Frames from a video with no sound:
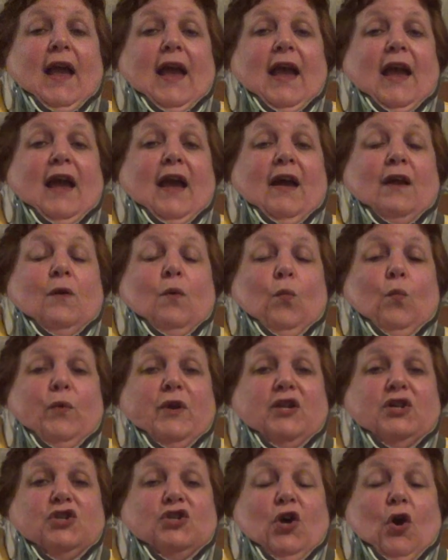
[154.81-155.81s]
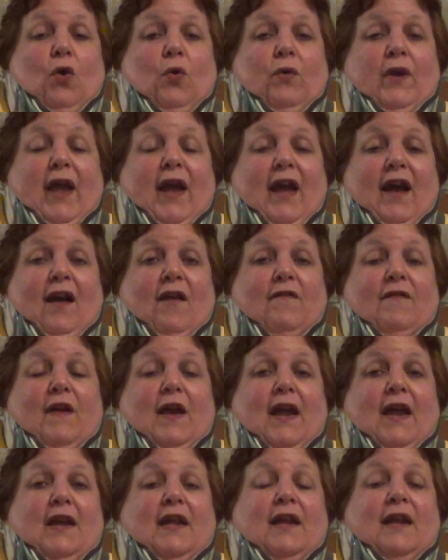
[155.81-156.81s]
and we don't have
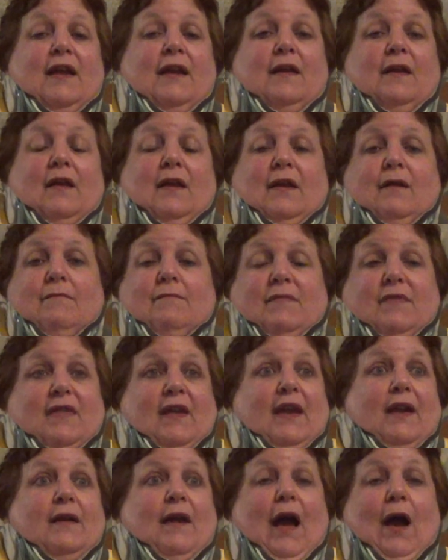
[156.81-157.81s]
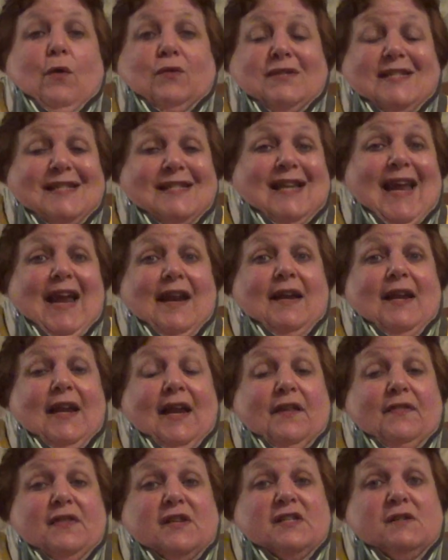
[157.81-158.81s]
anything
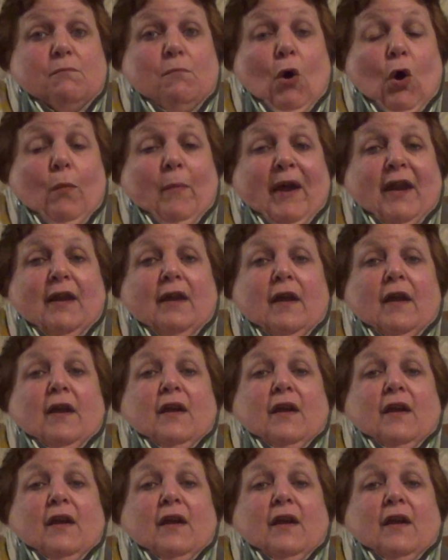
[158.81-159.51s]
outstanding at this moment.